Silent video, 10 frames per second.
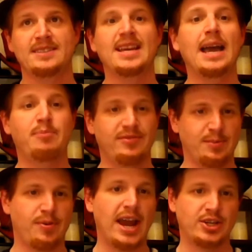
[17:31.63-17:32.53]
type of
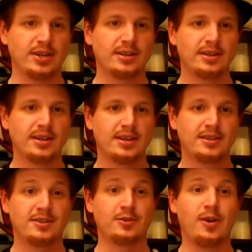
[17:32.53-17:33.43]
depression
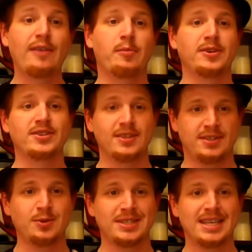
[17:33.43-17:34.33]
to drive a person to
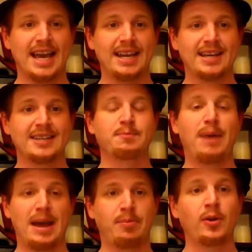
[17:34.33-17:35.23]
suicide is
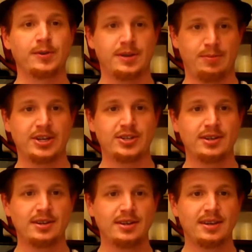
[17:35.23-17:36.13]
bipolar
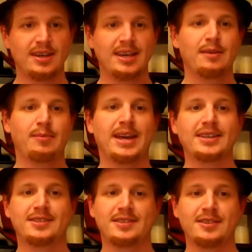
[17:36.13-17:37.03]
depression
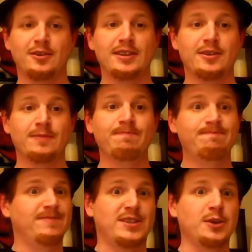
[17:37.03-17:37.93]
because you're either
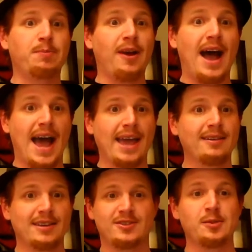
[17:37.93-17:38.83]
super high
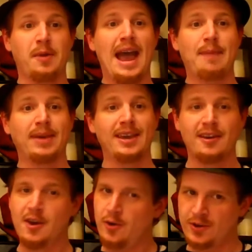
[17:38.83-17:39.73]
and super happy
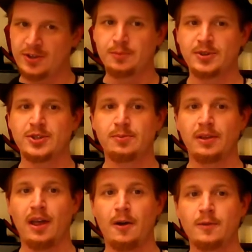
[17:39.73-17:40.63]
or super, super
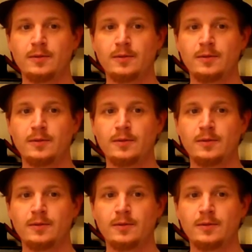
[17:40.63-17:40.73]
low.